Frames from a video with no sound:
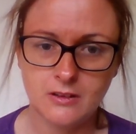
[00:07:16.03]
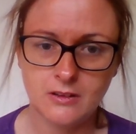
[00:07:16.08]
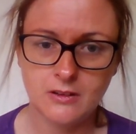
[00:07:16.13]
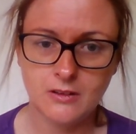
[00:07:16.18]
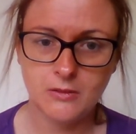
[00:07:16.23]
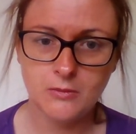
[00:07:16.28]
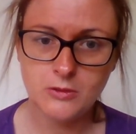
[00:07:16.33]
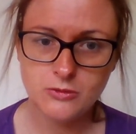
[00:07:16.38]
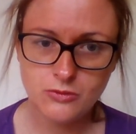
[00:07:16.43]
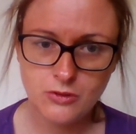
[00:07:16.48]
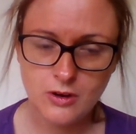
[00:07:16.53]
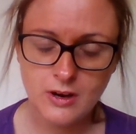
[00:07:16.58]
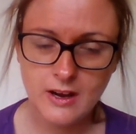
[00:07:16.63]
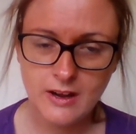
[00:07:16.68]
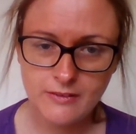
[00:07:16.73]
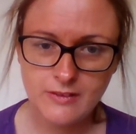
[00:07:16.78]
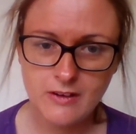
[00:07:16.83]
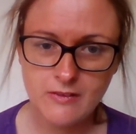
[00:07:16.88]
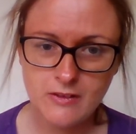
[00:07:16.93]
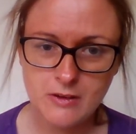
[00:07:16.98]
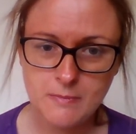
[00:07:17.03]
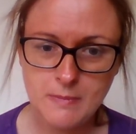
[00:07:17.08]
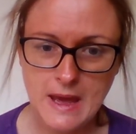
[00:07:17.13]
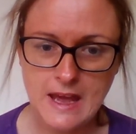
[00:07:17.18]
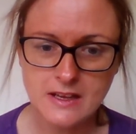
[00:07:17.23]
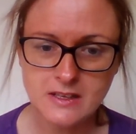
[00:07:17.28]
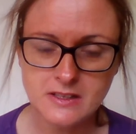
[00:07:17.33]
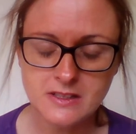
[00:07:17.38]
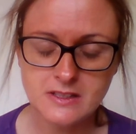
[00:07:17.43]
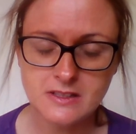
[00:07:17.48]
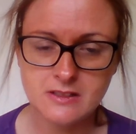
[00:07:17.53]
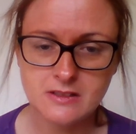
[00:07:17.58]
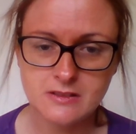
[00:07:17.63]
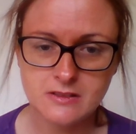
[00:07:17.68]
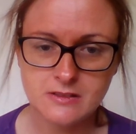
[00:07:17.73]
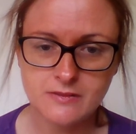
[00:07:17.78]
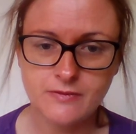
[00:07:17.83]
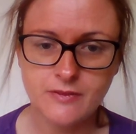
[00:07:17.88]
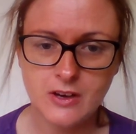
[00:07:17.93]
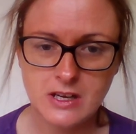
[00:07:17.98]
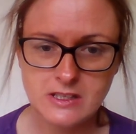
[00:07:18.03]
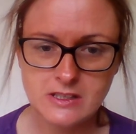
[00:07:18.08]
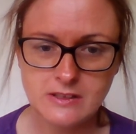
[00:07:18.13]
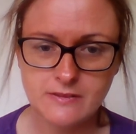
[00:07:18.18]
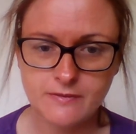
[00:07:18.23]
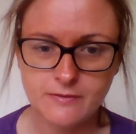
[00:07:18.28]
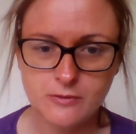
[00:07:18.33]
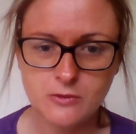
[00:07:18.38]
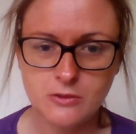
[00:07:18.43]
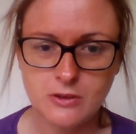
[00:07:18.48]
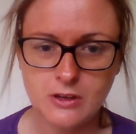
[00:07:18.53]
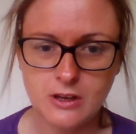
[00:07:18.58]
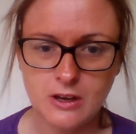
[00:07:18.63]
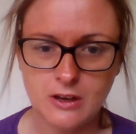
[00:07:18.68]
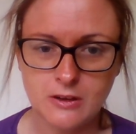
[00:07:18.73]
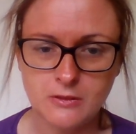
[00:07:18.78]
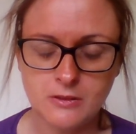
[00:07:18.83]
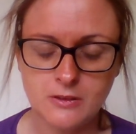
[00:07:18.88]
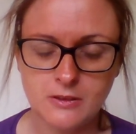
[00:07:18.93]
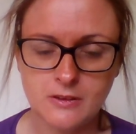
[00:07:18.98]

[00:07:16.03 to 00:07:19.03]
we'll try our very best to find it for you.